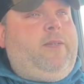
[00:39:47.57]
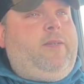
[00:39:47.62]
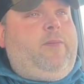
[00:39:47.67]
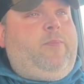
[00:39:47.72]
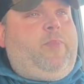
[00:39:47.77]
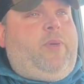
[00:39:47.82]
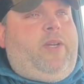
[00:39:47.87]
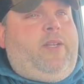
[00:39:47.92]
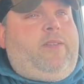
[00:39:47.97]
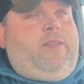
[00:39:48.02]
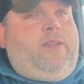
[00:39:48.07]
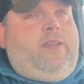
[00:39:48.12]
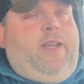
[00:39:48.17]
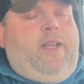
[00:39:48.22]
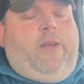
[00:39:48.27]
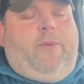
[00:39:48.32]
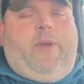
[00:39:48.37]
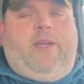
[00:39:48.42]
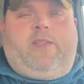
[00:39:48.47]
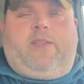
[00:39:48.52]
But
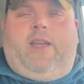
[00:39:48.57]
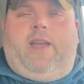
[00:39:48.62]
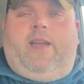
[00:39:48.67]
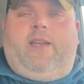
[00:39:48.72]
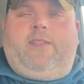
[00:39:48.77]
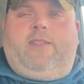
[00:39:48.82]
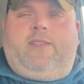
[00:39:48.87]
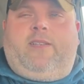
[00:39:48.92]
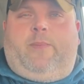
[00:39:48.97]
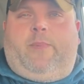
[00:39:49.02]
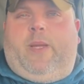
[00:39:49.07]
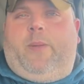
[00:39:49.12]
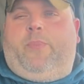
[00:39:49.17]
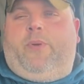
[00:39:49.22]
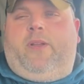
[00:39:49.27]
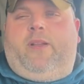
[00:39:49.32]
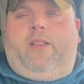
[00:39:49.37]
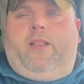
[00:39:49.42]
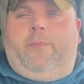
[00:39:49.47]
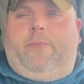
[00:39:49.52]
anyways, guys, I might
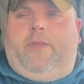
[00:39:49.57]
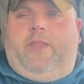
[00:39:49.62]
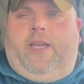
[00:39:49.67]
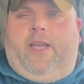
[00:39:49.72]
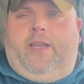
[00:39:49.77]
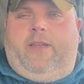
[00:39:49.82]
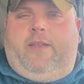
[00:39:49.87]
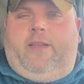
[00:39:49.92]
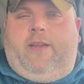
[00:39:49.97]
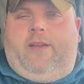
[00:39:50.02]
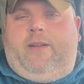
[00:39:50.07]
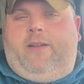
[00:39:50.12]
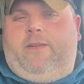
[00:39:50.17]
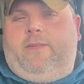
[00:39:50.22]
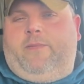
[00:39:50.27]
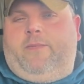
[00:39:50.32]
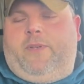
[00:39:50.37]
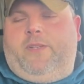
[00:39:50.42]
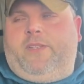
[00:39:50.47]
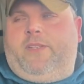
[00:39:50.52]
put a clip of that here.
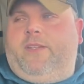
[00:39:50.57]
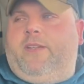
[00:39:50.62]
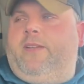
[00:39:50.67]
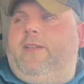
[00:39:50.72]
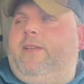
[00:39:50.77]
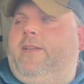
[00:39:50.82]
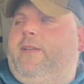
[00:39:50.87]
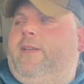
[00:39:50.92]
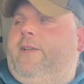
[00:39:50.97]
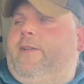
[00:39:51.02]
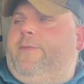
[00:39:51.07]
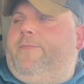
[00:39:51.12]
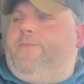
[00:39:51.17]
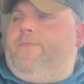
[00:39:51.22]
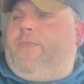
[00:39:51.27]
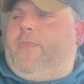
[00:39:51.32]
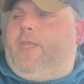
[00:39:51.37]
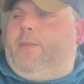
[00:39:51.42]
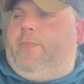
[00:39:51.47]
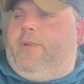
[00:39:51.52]
We'll see.
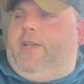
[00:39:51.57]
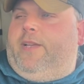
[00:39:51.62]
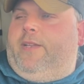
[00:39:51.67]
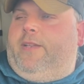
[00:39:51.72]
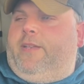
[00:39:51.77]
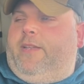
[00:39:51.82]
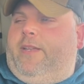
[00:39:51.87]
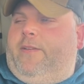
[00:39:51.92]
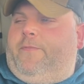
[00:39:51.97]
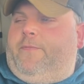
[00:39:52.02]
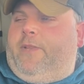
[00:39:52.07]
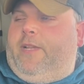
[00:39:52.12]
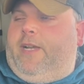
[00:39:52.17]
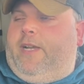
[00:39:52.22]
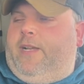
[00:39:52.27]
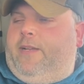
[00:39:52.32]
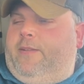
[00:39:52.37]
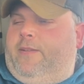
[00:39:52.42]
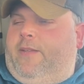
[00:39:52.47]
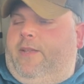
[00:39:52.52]
But if
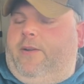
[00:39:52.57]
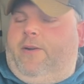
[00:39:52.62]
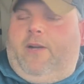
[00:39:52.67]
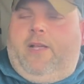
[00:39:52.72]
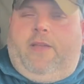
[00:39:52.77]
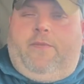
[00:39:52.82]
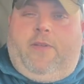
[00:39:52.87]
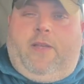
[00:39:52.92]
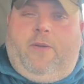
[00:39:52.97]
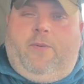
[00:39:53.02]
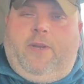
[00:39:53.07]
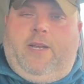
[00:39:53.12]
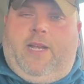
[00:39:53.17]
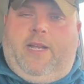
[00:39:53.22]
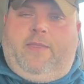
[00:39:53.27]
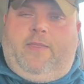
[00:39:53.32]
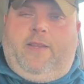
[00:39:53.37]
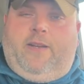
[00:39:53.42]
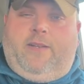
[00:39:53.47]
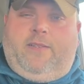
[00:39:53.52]
not, you all have a good one
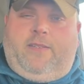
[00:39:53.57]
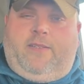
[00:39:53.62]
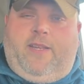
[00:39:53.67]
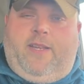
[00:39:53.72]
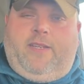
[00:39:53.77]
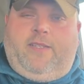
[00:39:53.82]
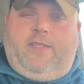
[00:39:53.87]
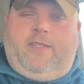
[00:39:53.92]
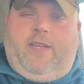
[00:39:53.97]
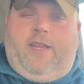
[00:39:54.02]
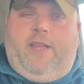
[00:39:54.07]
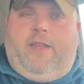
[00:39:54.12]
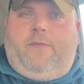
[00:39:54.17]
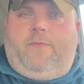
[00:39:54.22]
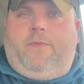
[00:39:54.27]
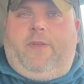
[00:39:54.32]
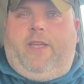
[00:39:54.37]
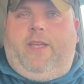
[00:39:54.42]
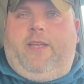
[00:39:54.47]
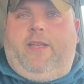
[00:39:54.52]
out there and stay
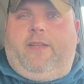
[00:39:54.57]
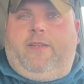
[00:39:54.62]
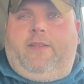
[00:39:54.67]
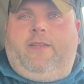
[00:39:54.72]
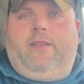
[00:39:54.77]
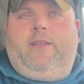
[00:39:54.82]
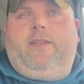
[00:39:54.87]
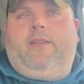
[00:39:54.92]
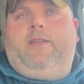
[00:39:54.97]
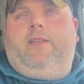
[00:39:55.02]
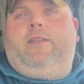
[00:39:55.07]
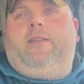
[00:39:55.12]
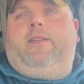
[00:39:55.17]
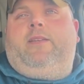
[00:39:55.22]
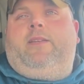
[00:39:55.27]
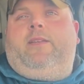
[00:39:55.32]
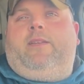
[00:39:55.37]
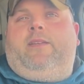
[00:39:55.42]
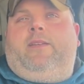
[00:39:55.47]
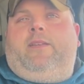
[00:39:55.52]
safe. And
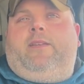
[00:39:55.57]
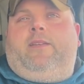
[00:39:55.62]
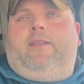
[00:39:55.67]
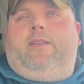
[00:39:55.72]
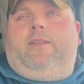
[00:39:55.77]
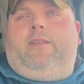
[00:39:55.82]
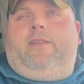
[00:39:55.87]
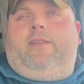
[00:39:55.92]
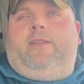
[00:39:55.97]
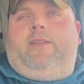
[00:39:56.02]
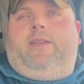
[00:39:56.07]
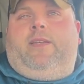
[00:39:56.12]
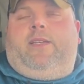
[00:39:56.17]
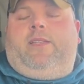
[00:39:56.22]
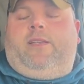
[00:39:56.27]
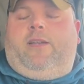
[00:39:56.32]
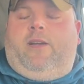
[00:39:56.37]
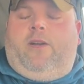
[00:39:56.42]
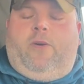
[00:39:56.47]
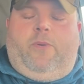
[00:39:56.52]

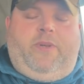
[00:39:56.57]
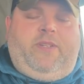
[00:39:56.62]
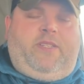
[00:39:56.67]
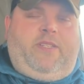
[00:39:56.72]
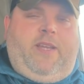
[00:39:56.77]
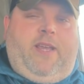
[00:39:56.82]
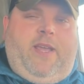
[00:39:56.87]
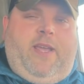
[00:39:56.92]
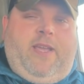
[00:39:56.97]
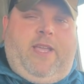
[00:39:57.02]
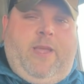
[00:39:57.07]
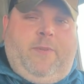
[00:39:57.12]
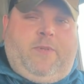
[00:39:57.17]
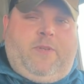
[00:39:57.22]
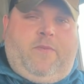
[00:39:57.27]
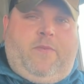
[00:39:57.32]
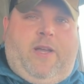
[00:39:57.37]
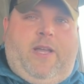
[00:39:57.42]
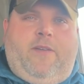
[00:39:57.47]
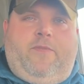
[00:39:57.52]
as I always say, keep
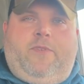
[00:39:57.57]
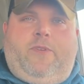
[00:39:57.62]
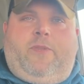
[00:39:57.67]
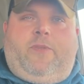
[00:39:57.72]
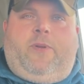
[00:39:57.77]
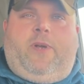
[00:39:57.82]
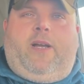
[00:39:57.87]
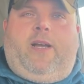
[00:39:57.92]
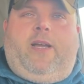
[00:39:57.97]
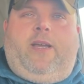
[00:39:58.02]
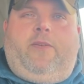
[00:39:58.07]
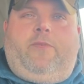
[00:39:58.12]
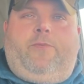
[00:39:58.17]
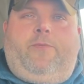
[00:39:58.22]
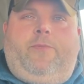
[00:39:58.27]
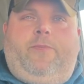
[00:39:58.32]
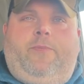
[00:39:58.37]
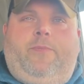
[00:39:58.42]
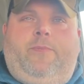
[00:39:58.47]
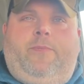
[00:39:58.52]
surviving to
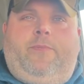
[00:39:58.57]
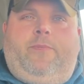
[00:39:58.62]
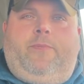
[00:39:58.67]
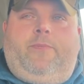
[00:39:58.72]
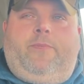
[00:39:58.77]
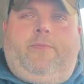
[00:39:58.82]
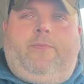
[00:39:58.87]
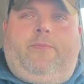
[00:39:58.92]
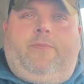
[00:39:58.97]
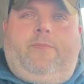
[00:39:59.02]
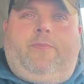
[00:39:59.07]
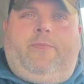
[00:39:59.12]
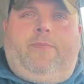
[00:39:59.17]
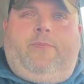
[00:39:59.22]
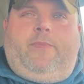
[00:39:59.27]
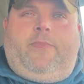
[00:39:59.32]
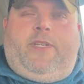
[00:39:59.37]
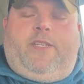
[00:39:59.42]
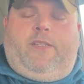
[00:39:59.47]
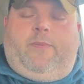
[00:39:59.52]
thrive.
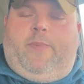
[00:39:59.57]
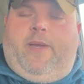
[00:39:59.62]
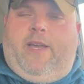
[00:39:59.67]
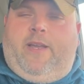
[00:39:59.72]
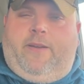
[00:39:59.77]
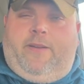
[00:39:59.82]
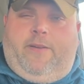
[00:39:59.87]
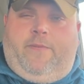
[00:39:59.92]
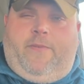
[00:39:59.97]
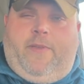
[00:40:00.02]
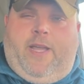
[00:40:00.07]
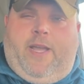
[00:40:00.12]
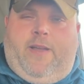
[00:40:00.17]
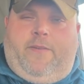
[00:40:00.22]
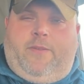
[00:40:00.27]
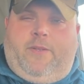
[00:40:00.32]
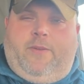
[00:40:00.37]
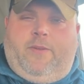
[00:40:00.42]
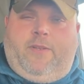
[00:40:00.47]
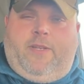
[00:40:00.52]
Doesn't matter if you
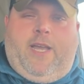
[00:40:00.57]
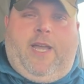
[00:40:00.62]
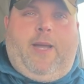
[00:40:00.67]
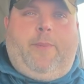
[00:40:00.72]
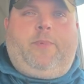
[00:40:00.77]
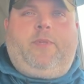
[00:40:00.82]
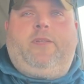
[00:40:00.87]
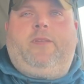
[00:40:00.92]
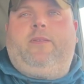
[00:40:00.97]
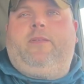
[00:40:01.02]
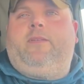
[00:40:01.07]
have to adapt.